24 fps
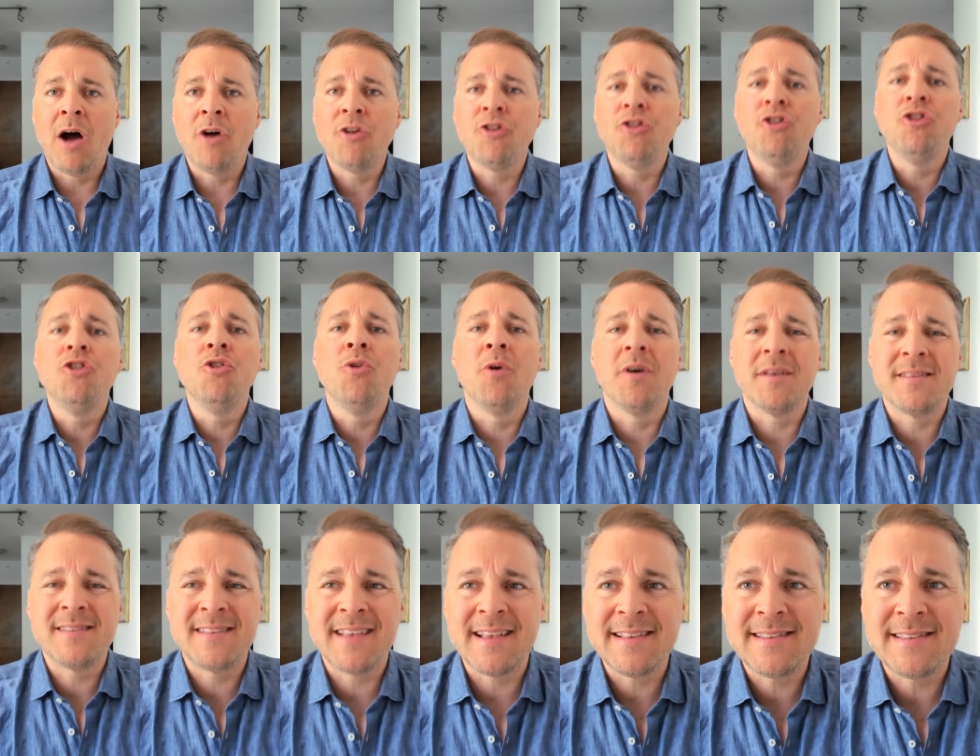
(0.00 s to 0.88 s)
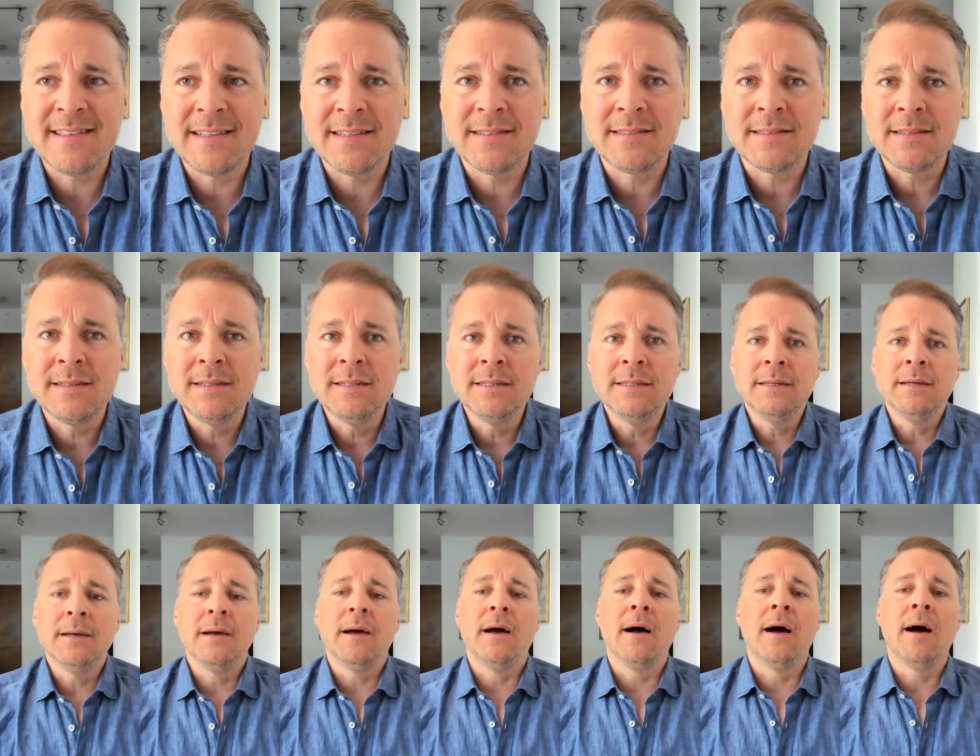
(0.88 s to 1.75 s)
do you assess it?
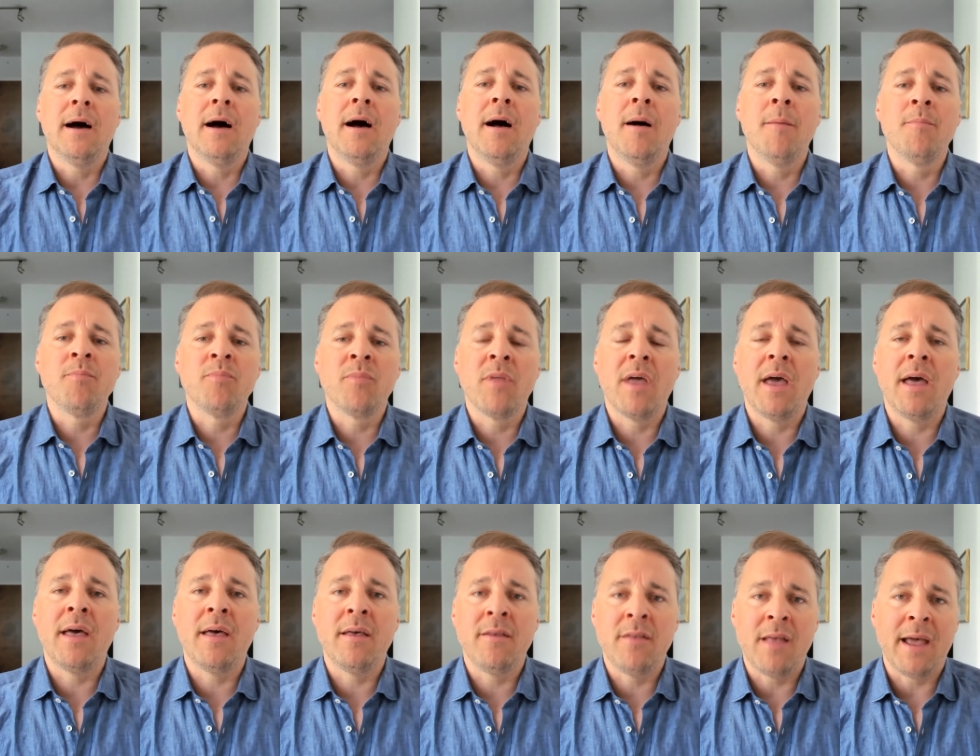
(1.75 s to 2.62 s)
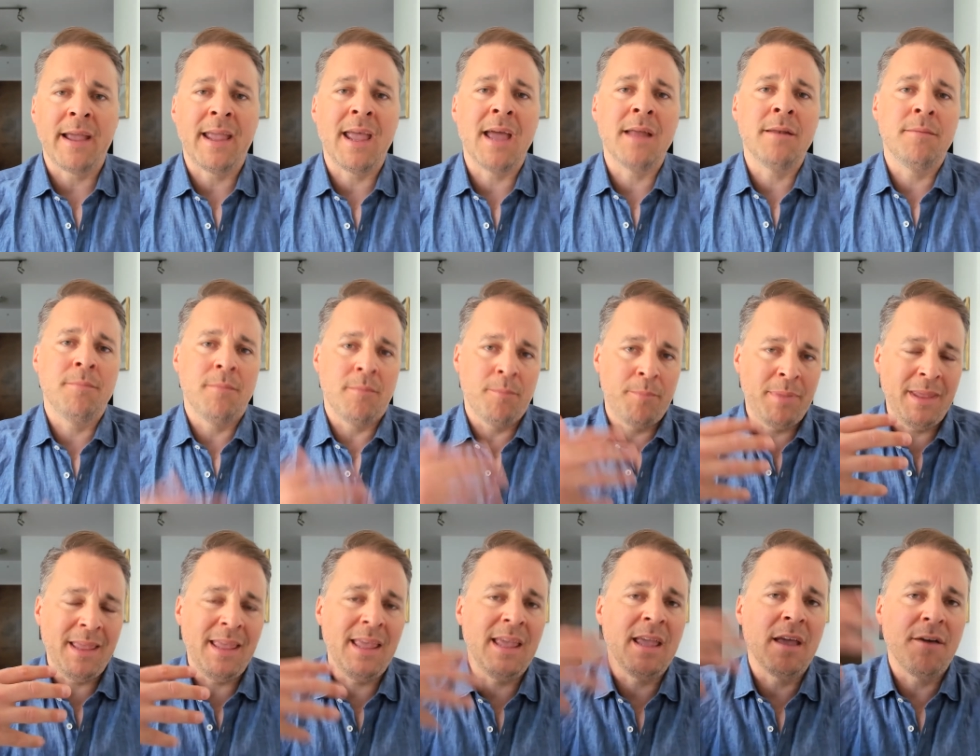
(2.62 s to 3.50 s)
Um, again,
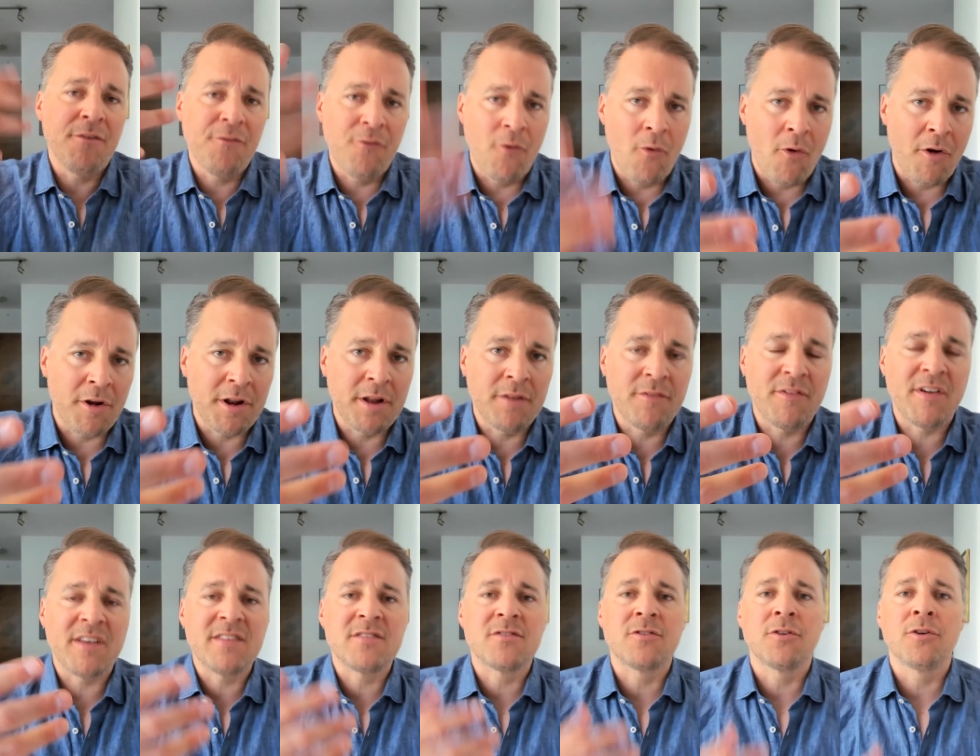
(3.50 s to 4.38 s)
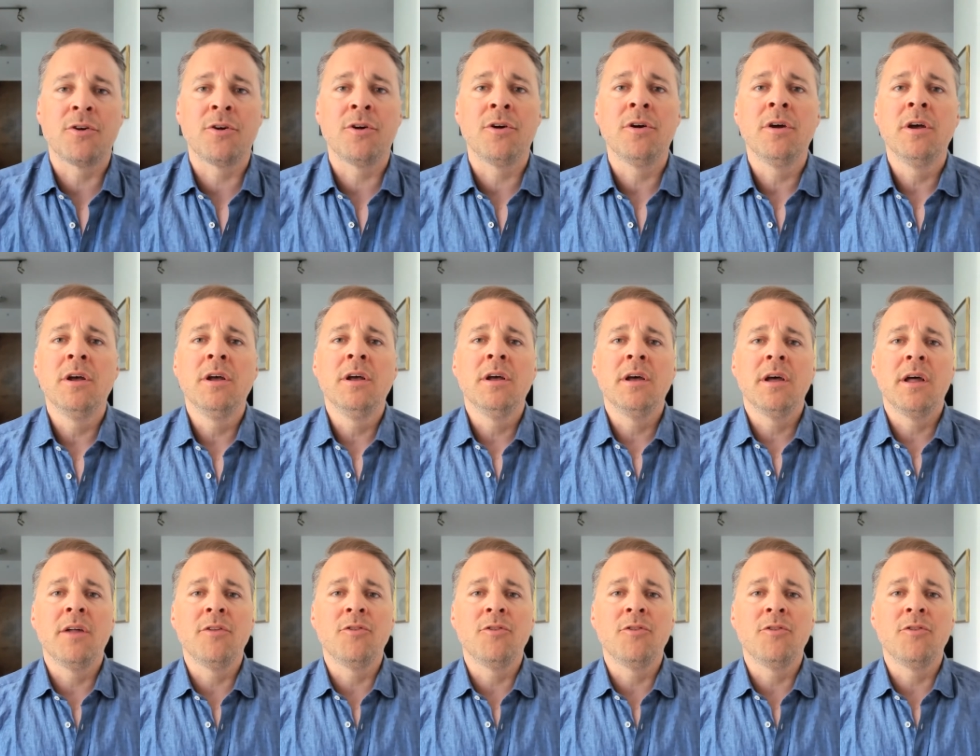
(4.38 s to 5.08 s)
being a foreign investor, and